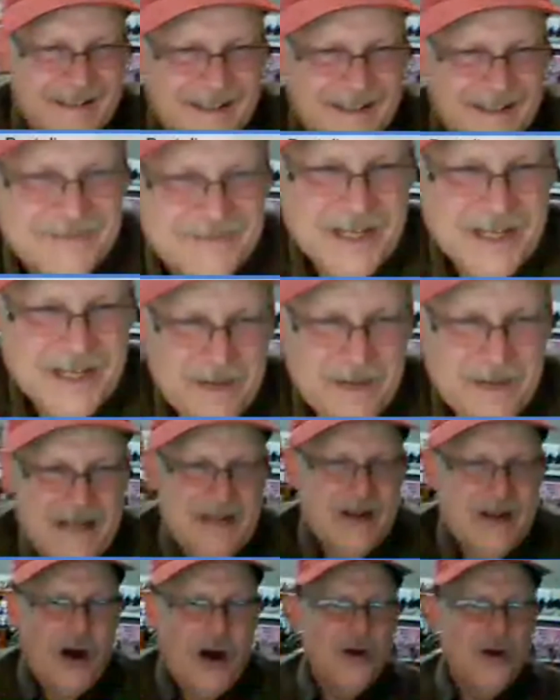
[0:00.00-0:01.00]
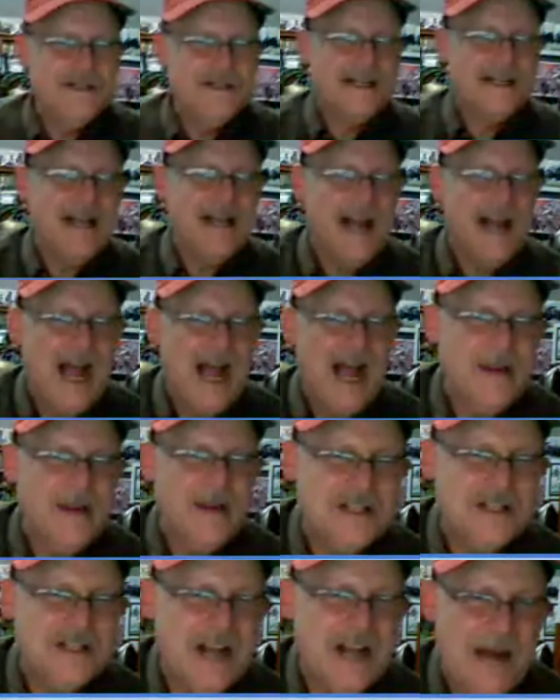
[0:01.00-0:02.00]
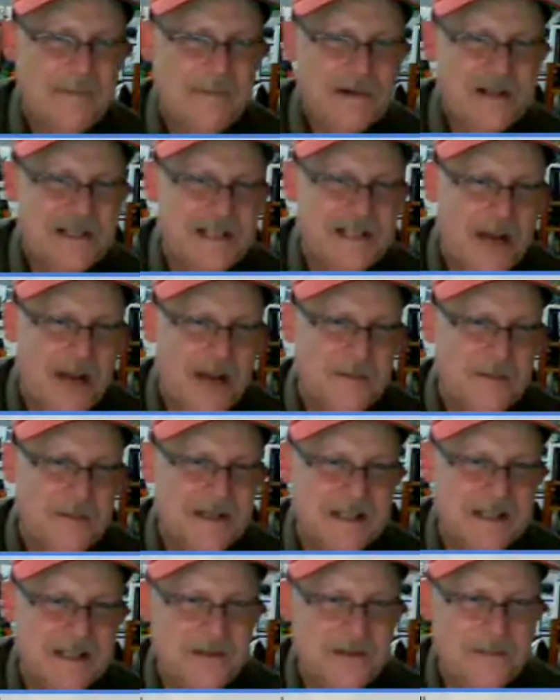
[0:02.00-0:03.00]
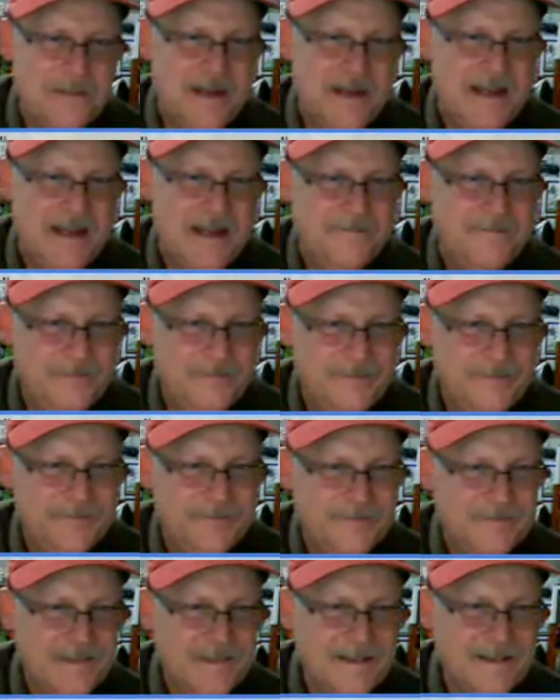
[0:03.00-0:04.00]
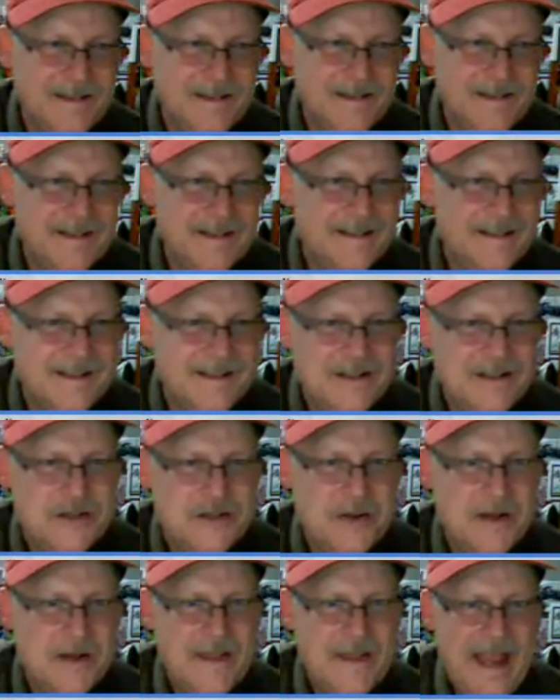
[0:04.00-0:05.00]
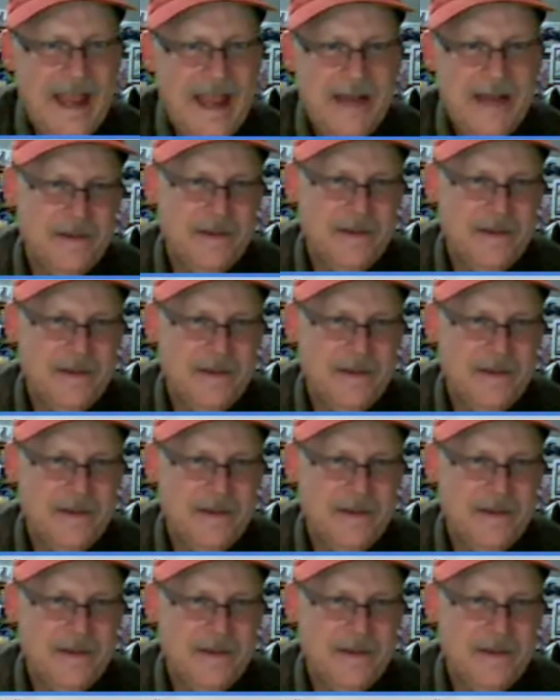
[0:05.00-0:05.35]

if somebody owns a comic shop or something is going to be doing that. But